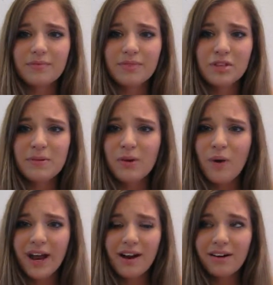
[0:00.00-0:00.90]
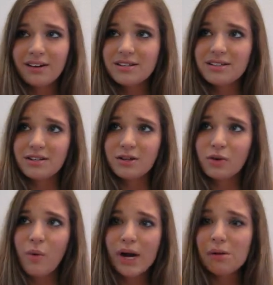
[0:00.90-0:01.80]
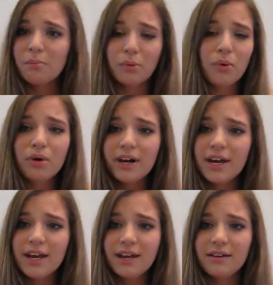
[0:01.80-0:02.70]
to be quite honest, they're quite boring.